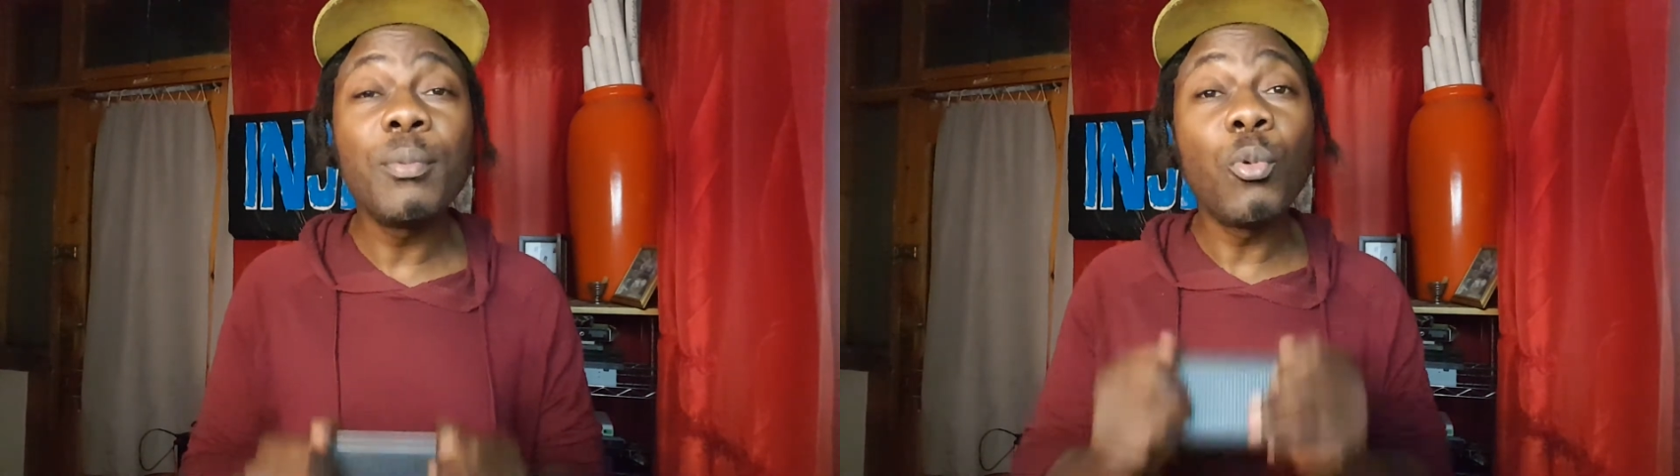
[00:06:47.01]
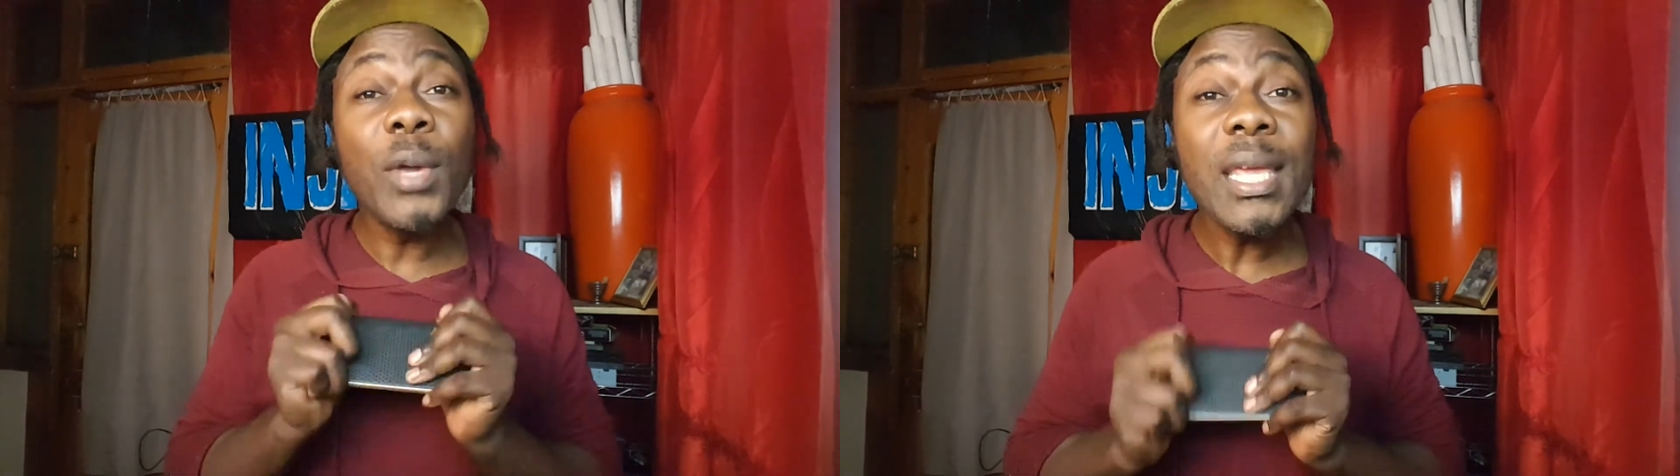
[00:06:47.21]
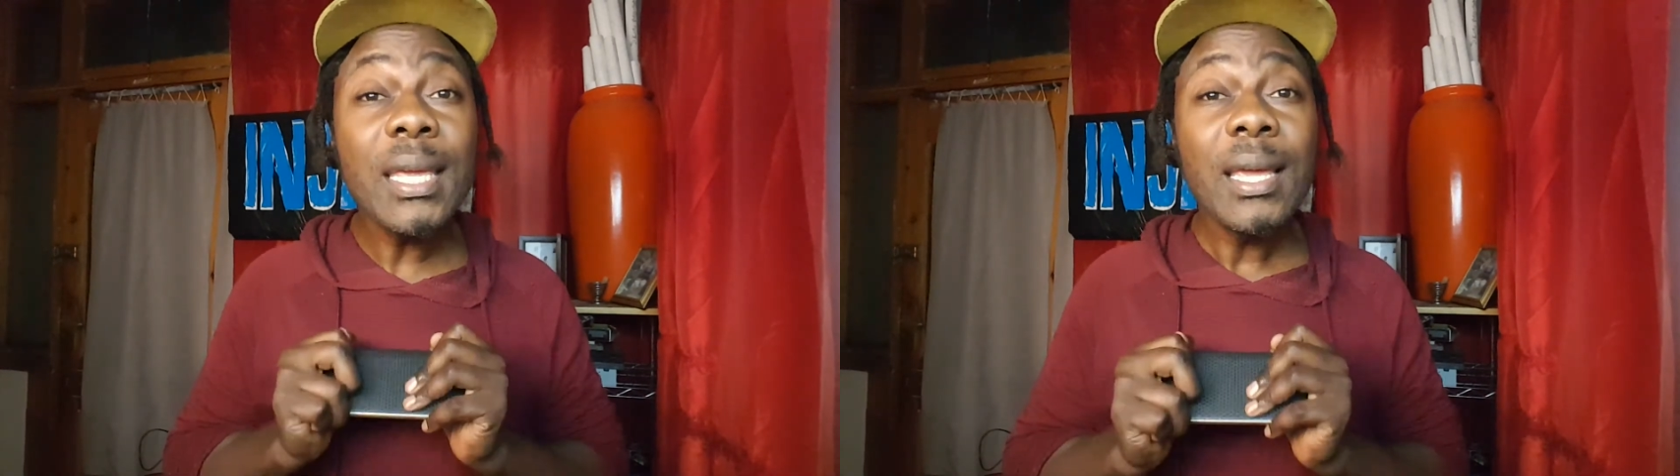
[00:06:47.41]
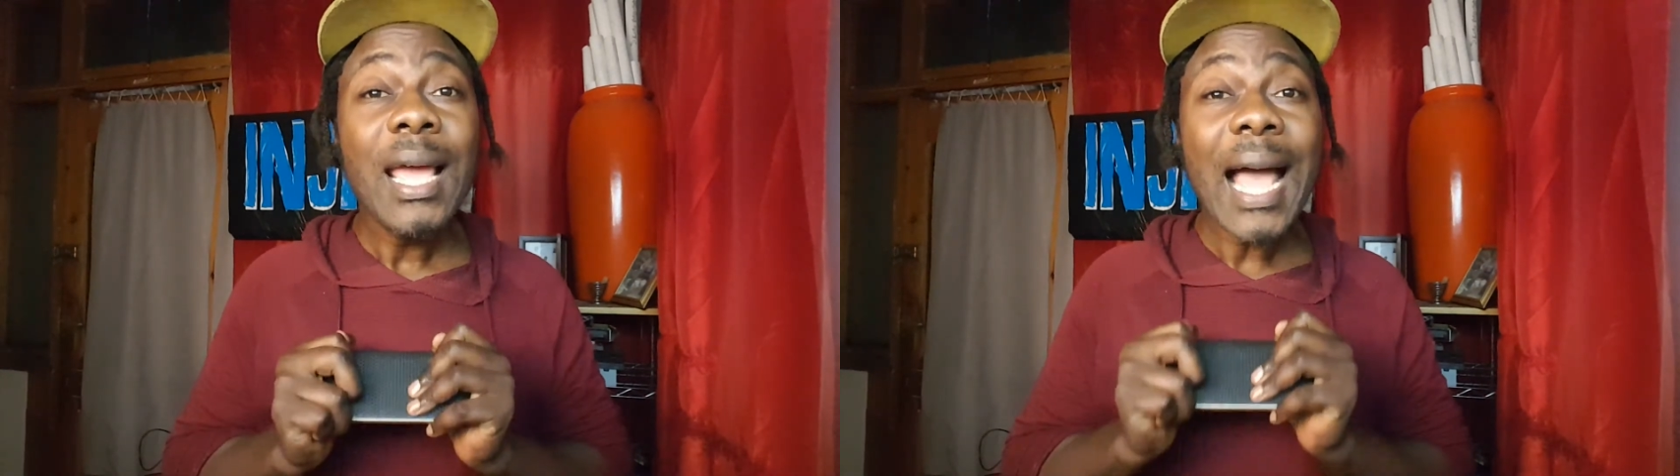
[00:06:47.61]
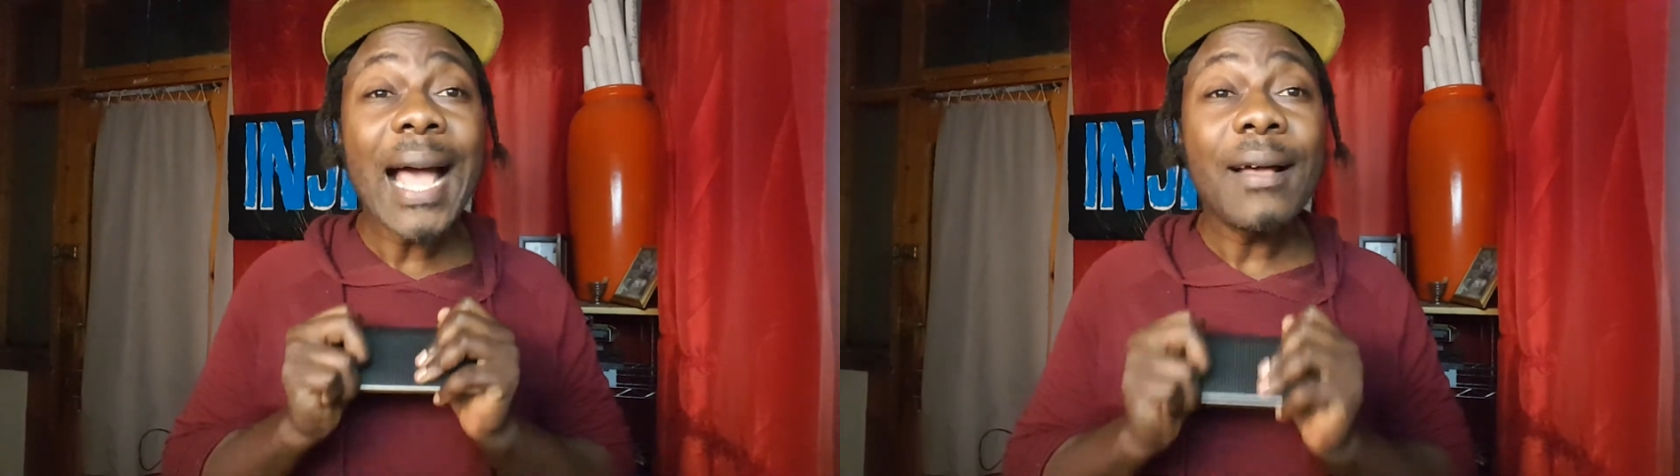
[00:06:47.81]
we
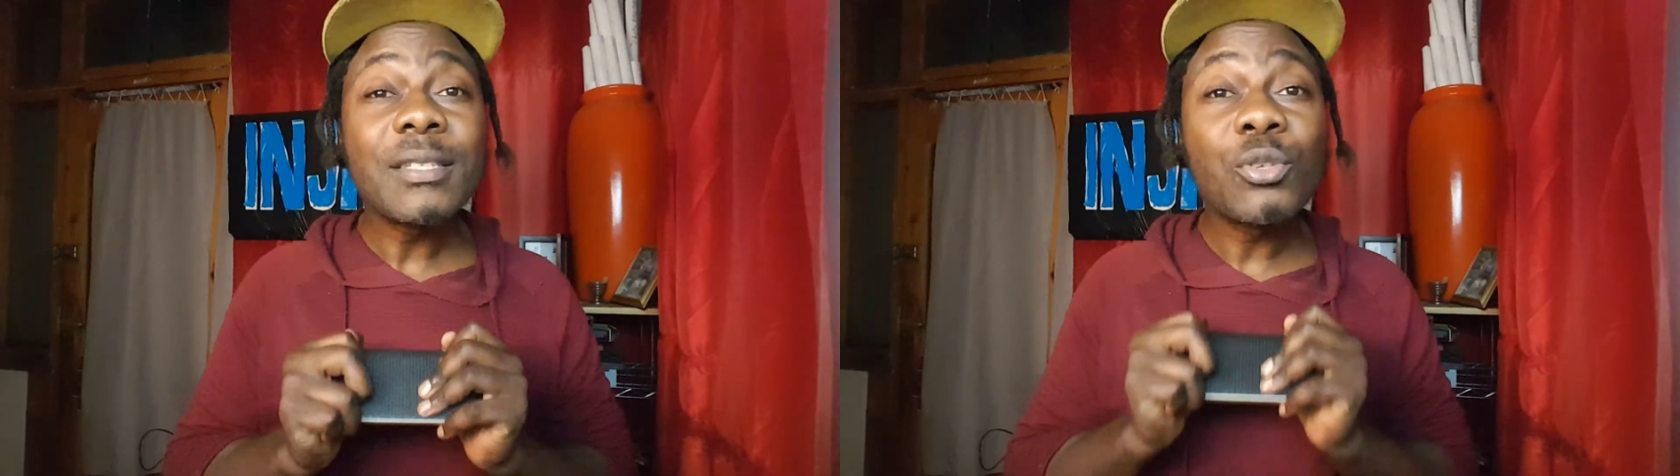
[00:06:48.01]
as